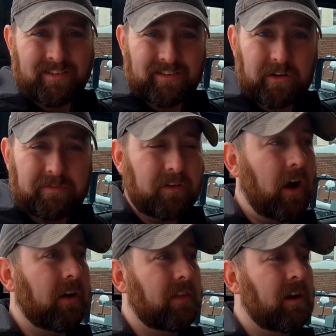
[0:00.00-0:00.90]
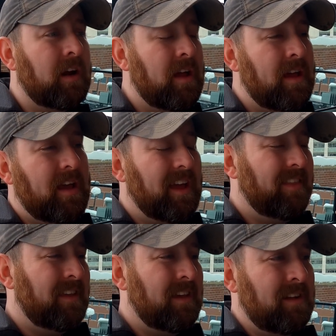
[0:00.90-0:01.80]
in the little vlog there,
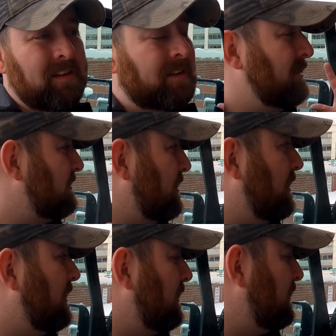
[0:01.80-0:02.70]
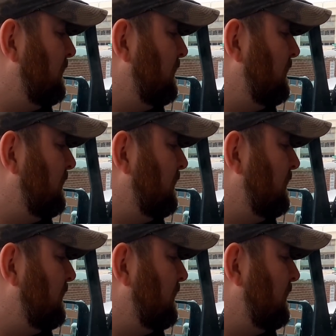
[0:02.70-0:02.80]
and then started